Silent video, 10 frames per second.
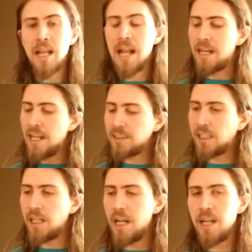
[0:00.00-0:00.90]
And as
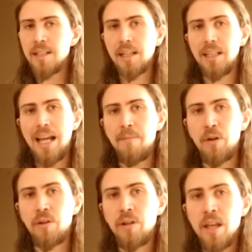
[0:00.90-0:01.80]
Canadians
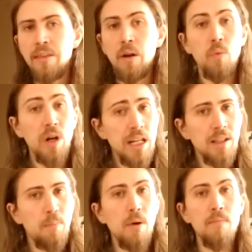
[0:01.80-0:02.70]
clamor that we need
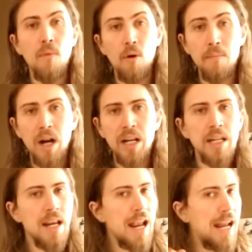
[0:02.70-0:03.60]
to put more
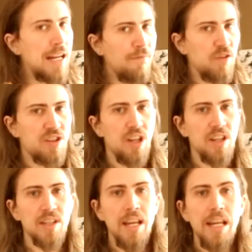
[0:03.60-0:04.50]
money and
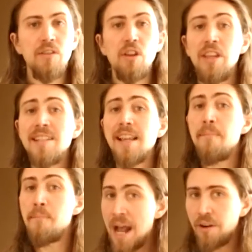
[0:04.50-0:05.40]
emphasis into things
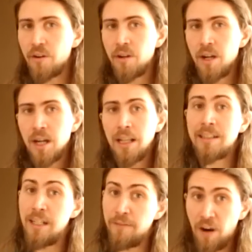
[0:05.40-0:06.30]
that matter,
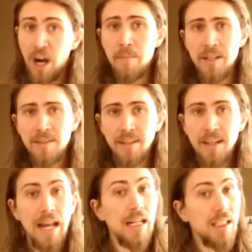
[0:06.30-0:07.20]
like the environment
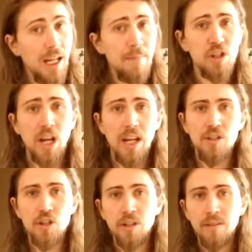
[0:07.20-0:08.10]
and climate
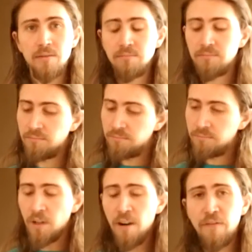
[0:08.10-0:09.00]
change,
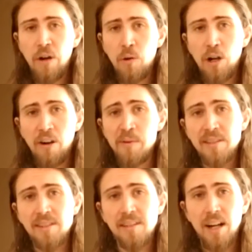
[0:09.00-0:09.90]
our federal government
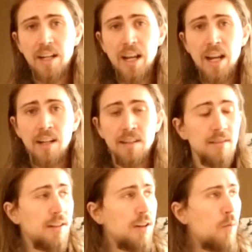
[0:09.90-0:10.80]
has decided, hey,
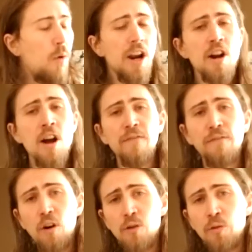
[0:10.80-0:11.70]
why not
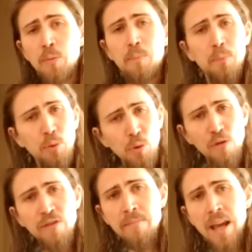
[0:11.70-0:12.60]
follow the
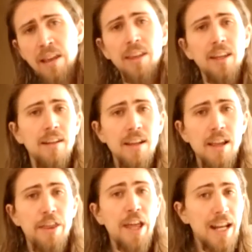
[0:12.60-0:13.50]
proven method
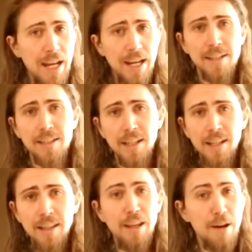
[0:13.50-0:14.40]
that is
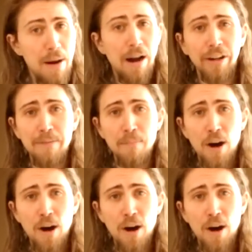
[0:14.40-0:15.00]
the American